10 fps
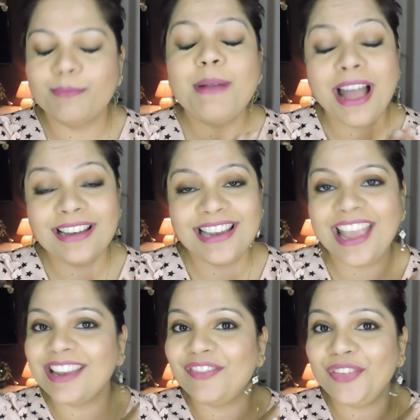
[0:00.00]
but
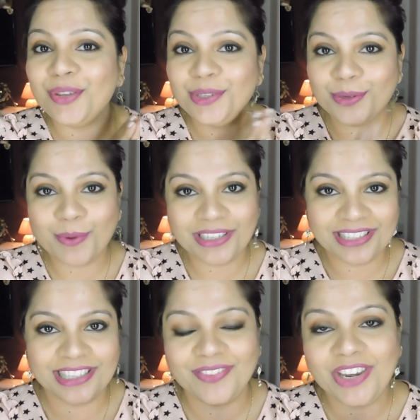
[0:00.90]
if you do watch
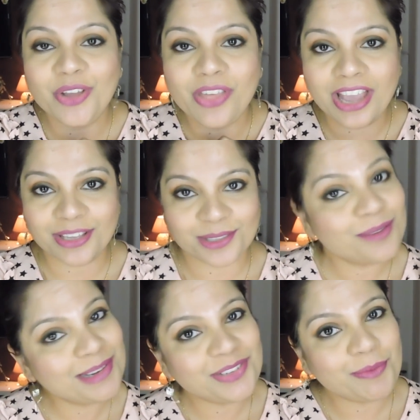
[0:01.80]
this video, thank you
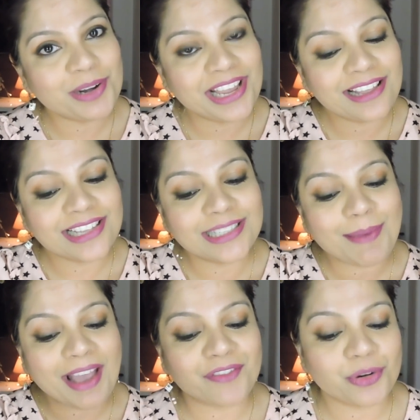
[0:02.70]
so much for bringing this
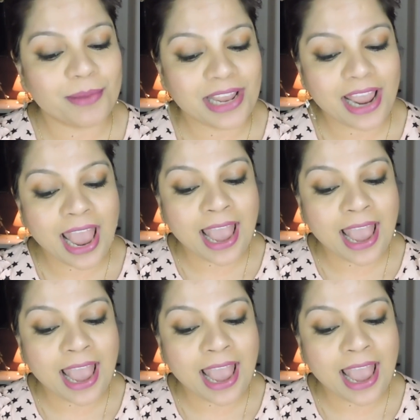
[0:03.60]
back for me,